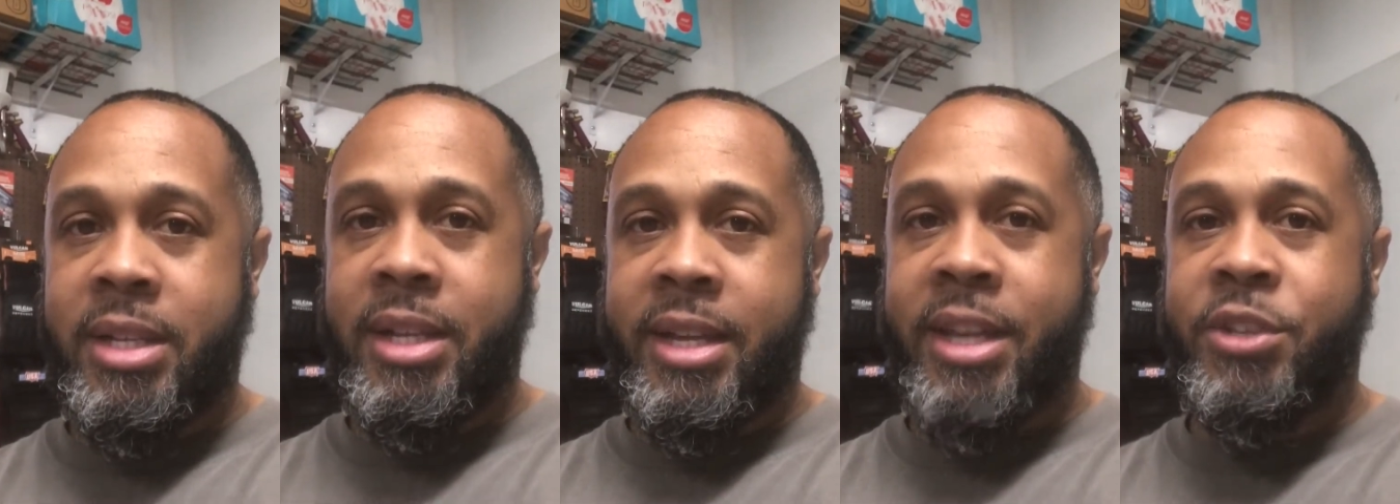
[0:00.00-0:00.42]

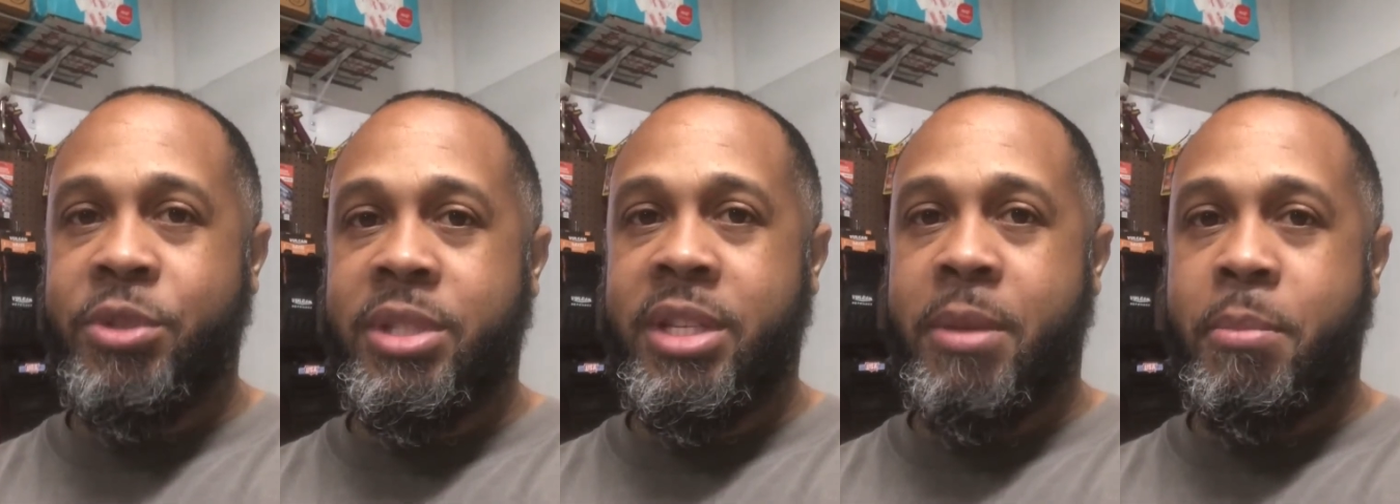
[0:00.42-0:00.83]

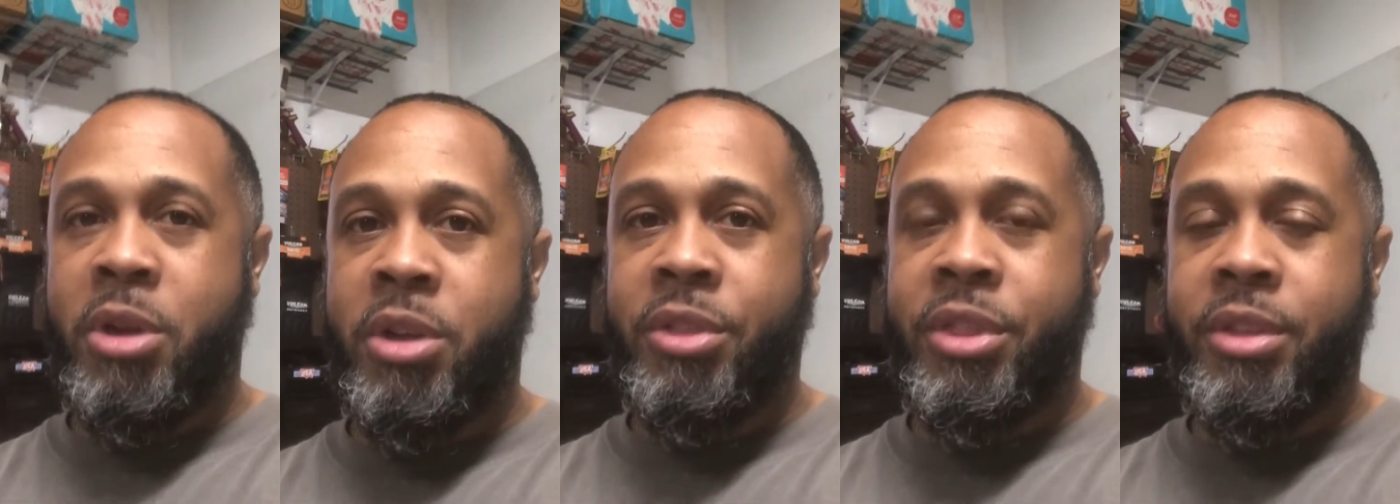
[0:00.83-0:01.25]
interesting
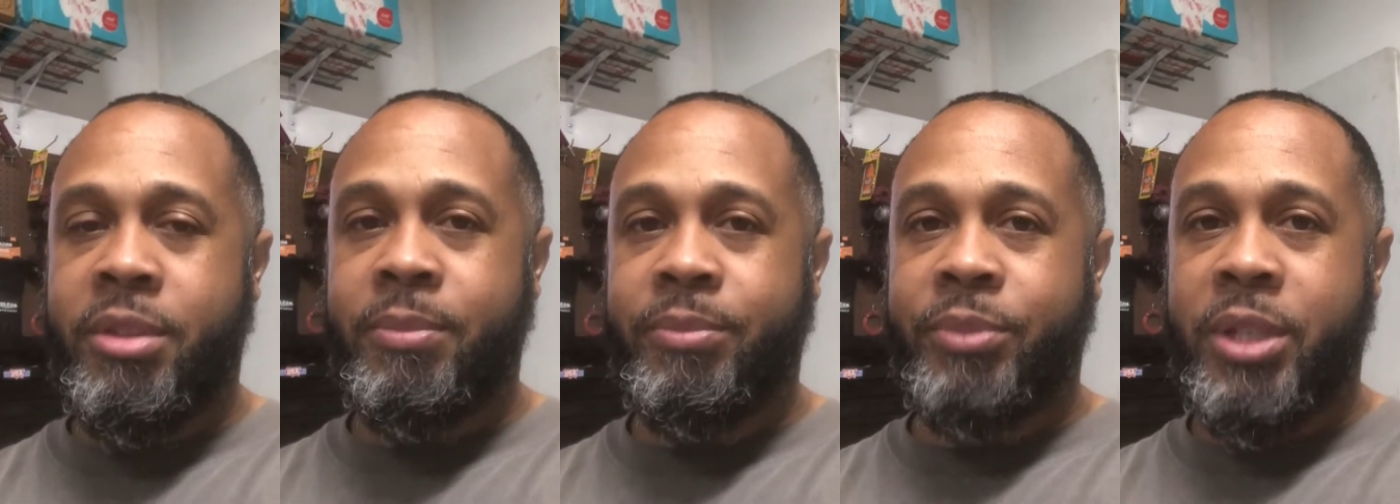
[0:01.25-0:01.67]
month,
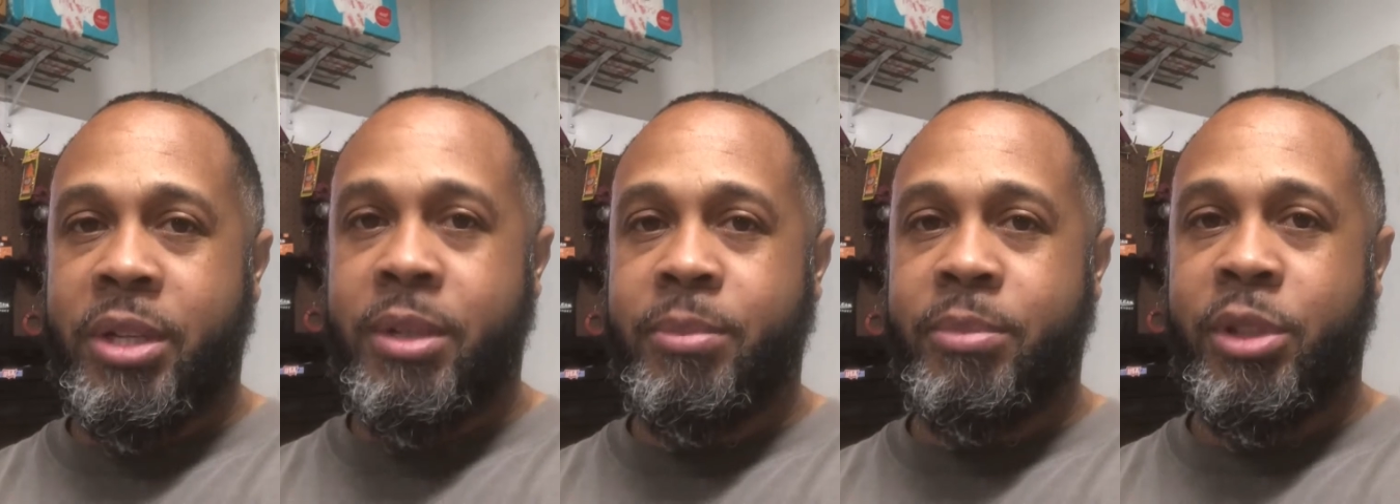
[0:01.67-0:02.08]
a
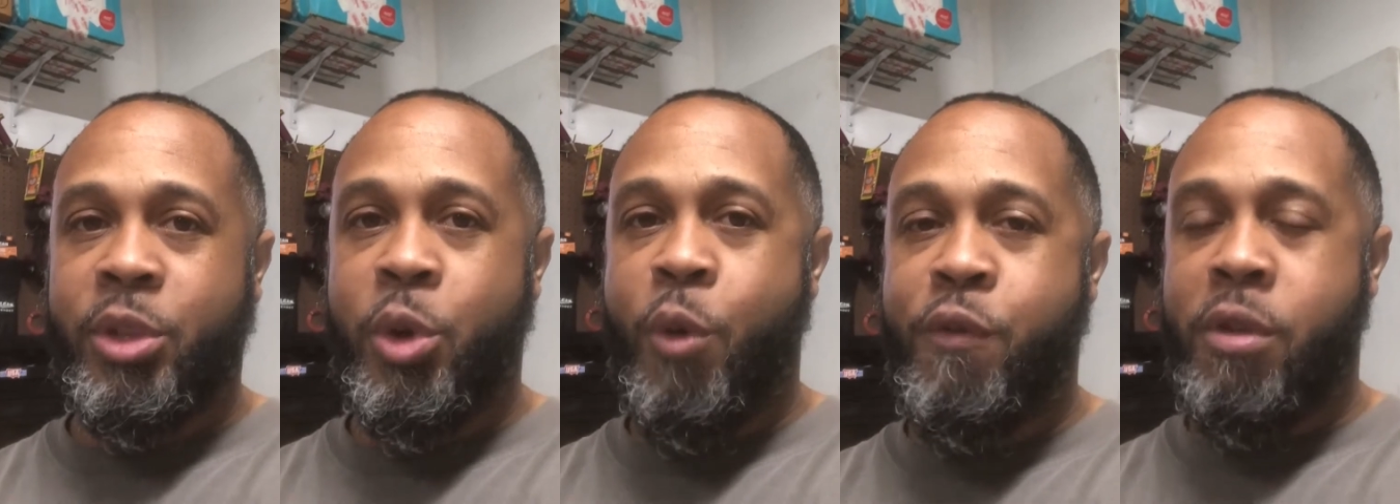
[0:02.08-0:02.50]
little
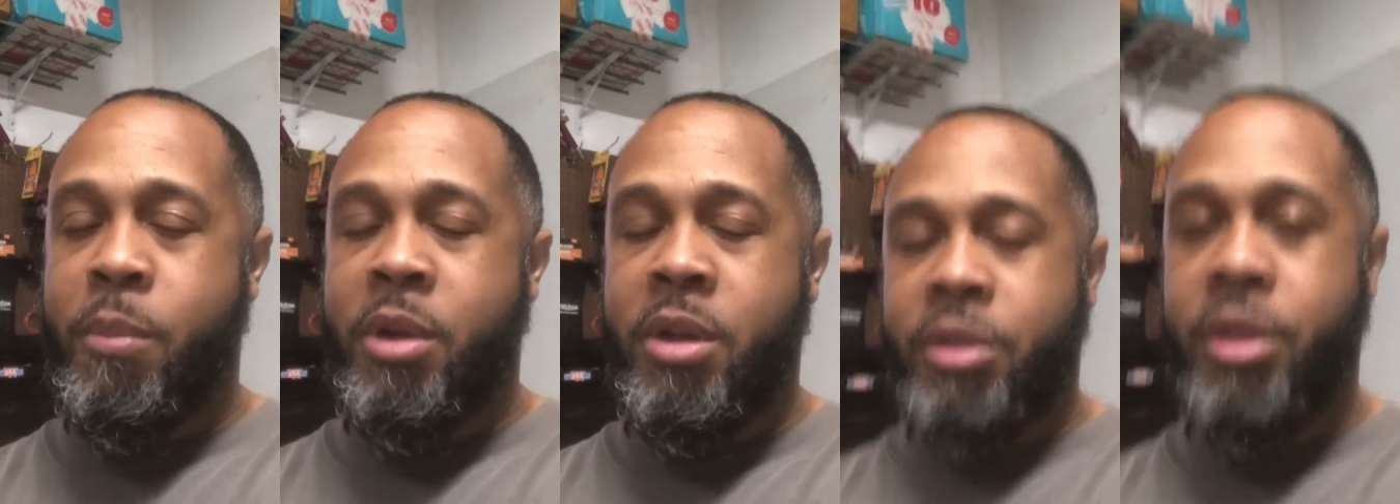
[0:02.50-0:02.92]
over a
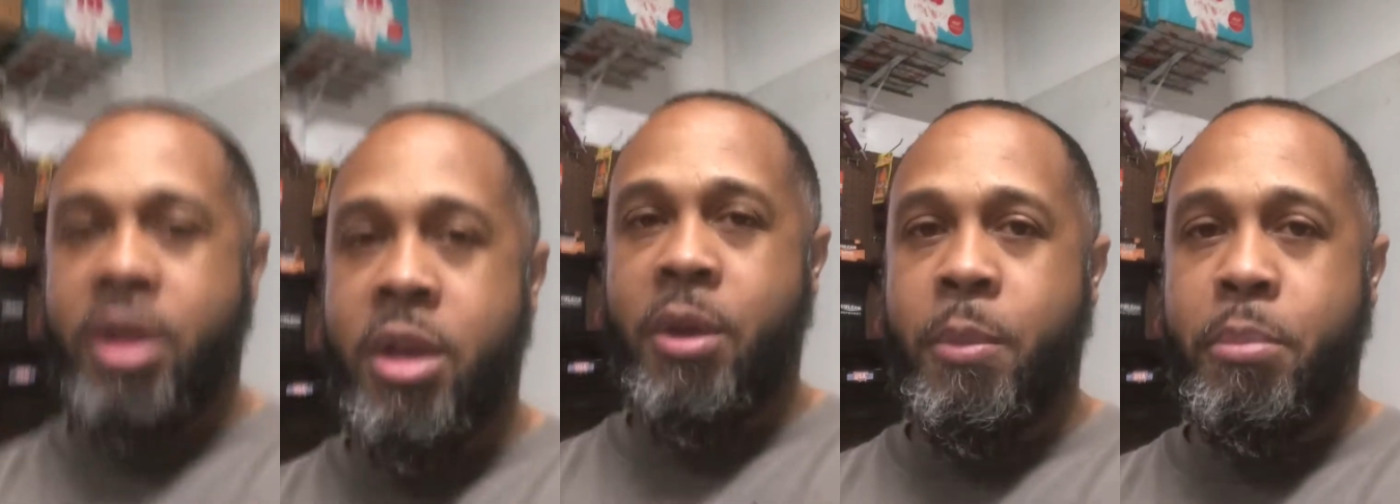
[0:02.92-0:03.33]
month,
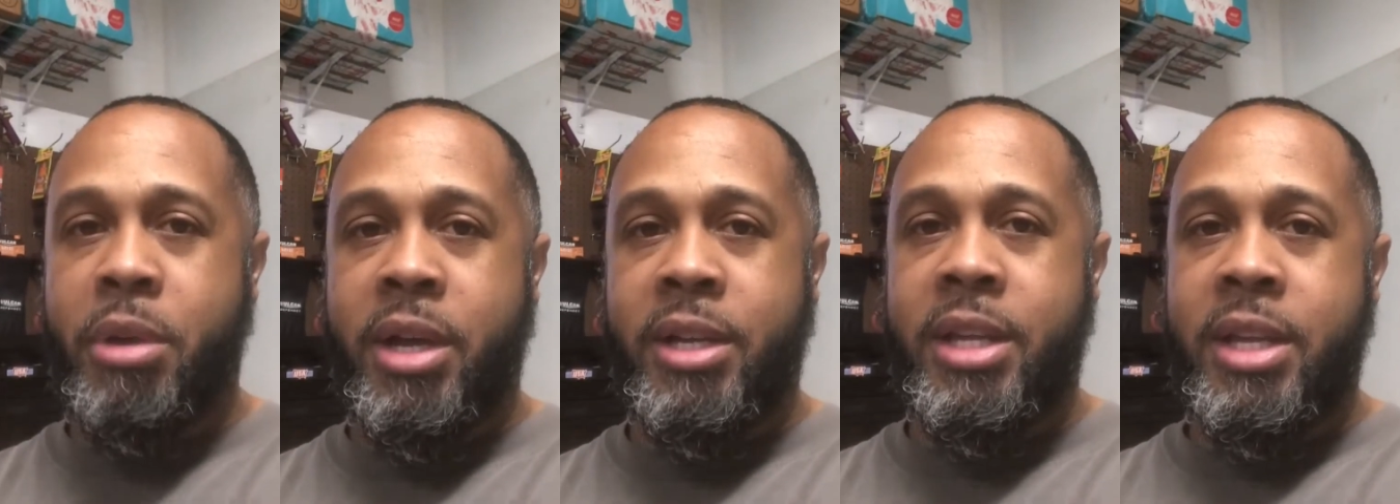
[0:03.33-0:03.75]
but